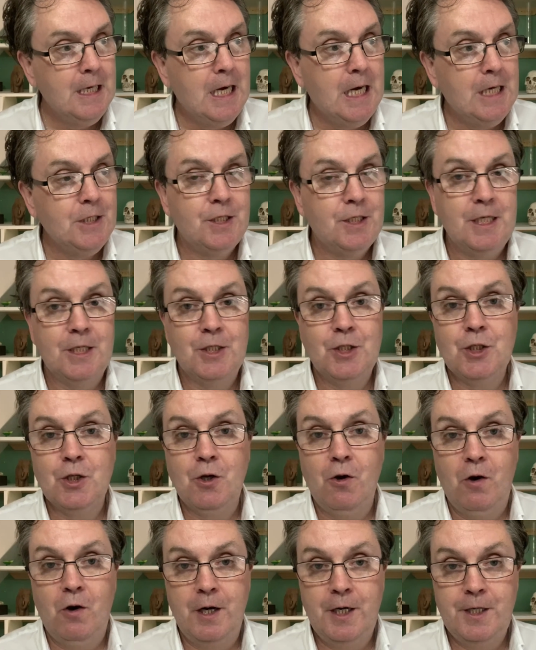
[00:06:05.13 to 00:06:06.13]
And she said,
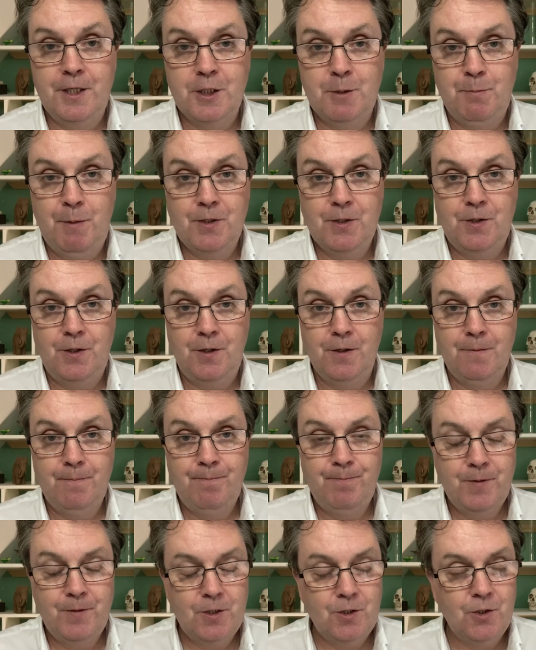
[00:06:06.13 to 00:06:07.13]
"Scott, I need to speak to you."
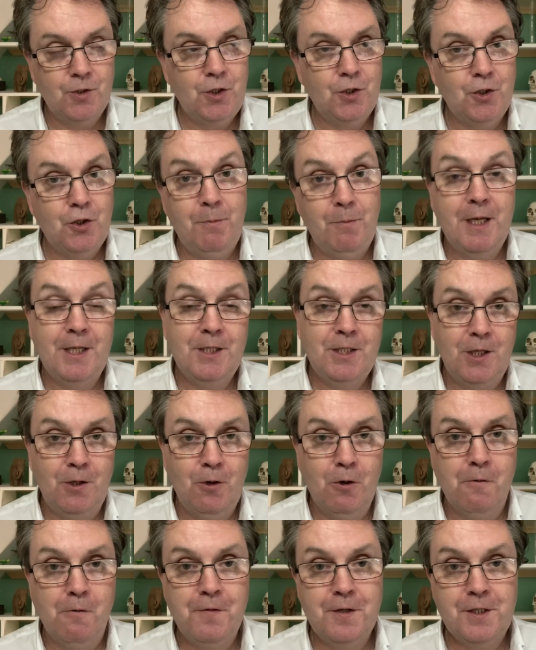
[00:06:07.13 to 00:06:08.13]
So she took me into
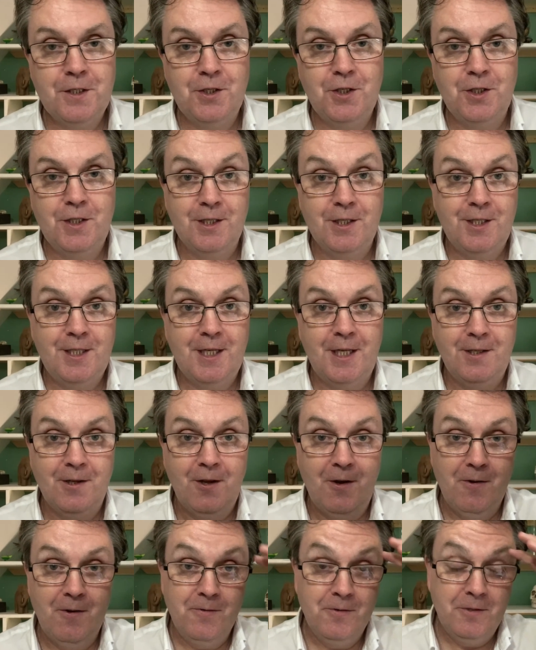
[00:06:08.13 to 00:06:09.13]
the office and she said, "Sit
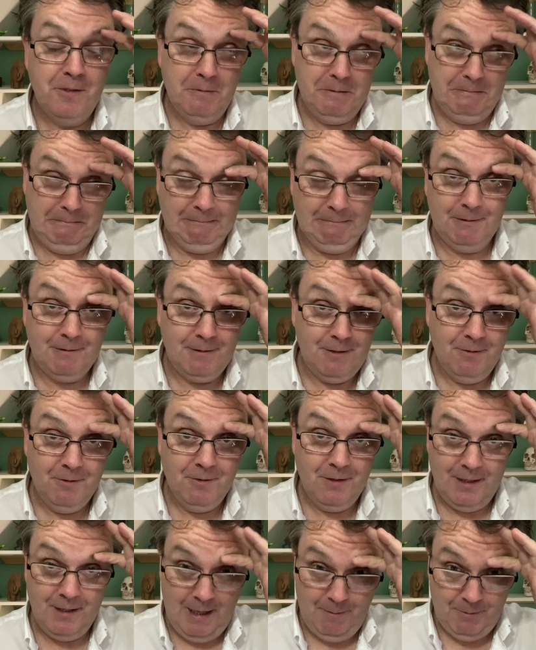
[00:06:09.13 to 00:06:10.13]
down." She was,
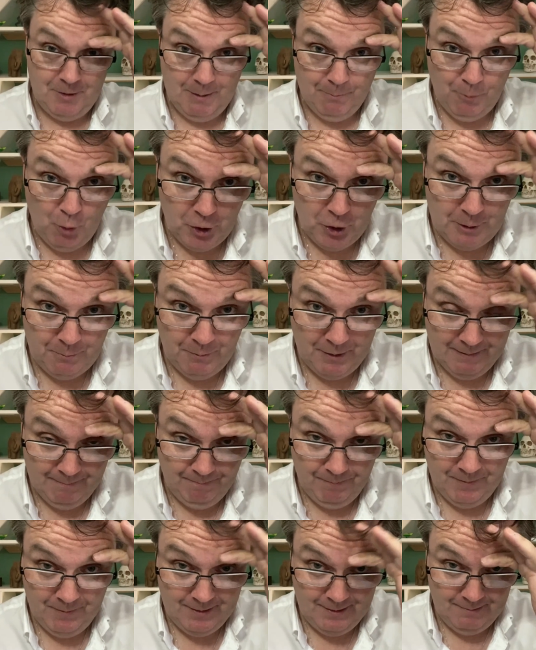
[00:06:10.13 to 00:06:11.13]
I was the boss, but it
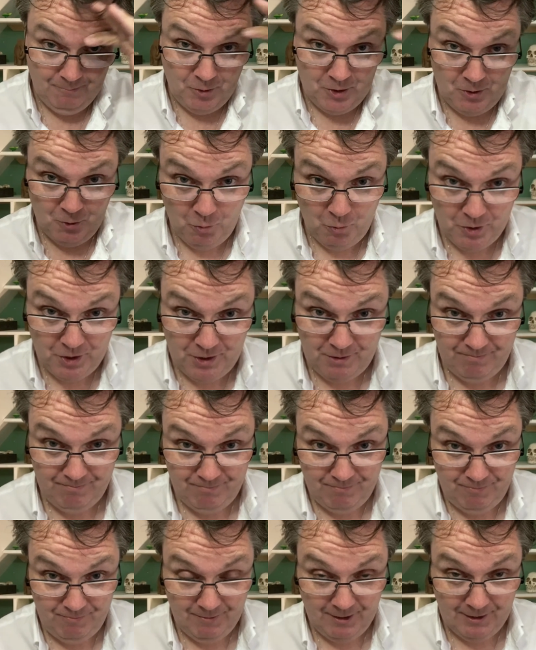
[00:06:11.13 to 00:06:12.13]
wasn't always
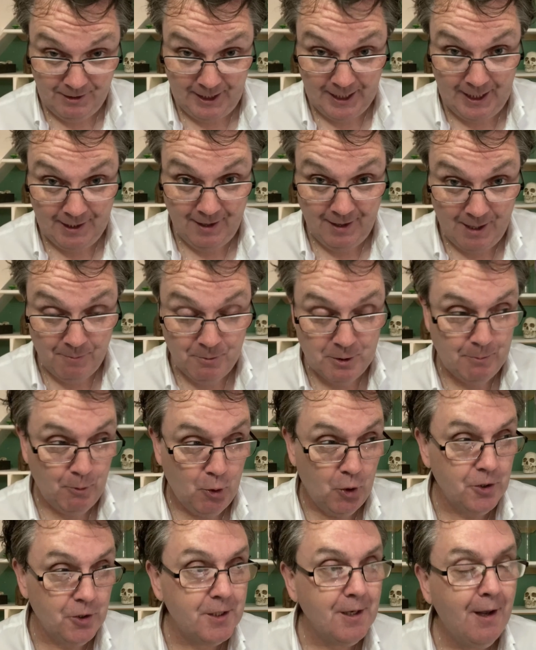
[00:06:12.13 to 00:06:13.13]
clear that I was the
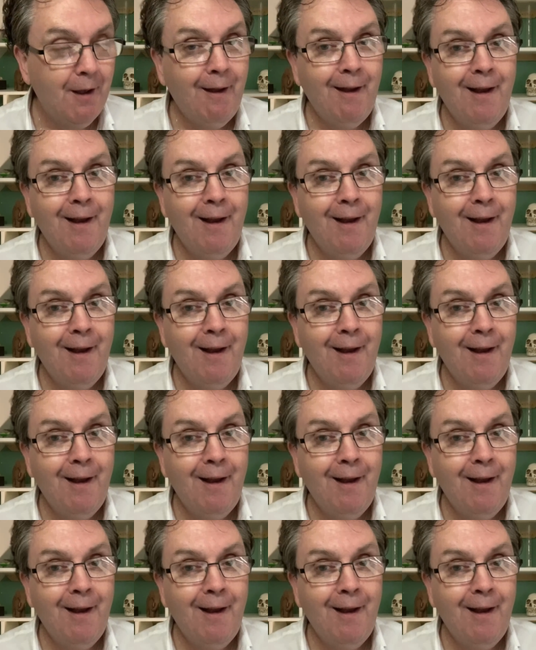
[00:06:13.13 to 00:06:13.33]
boss.